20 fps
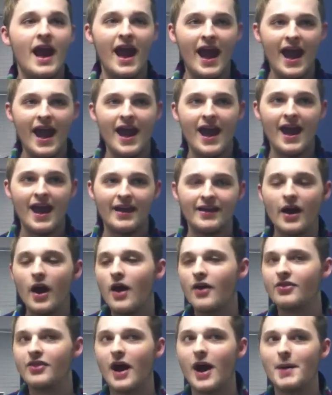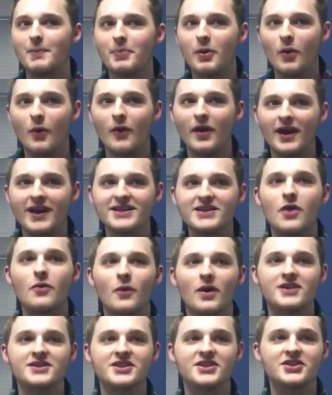and the point
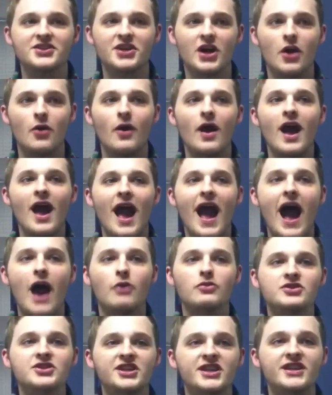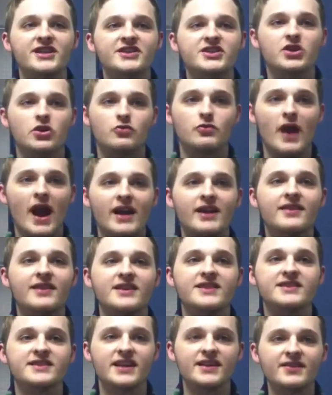was to show how genes direct
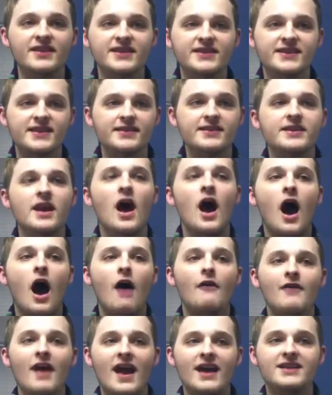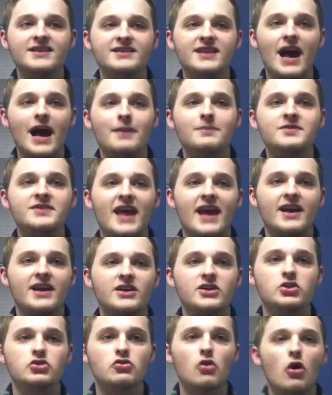the synthesis of enzymes that
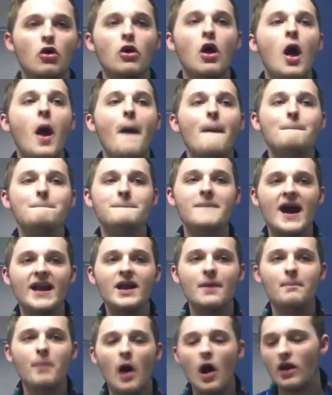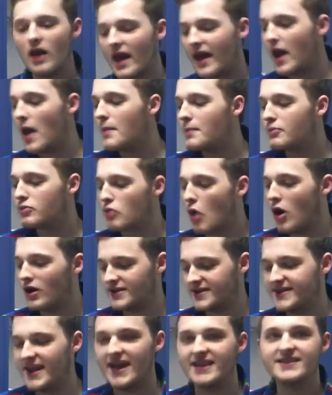control metabolic
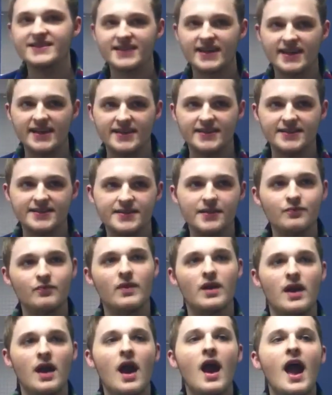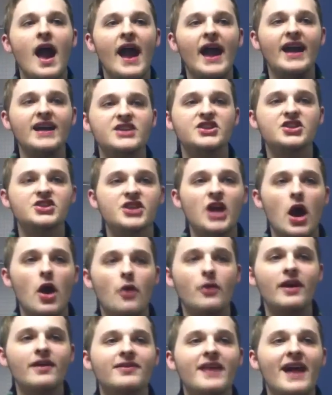processes it
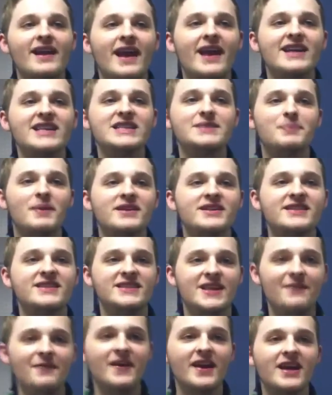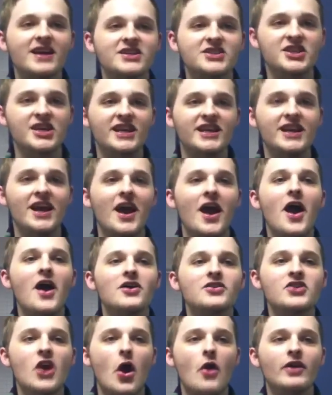showed that a specific gene
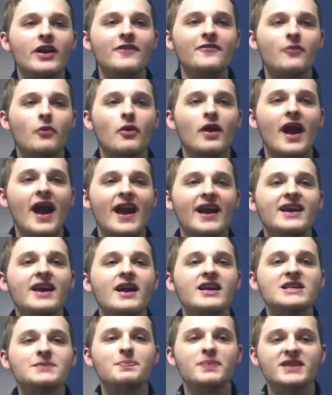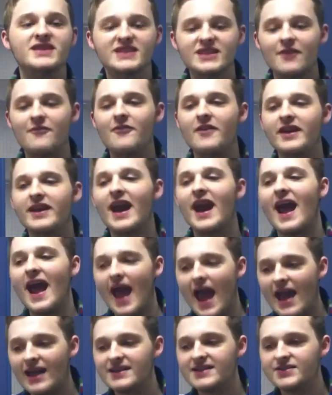coded for a specific
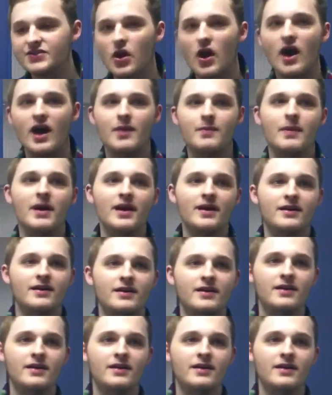enzyme.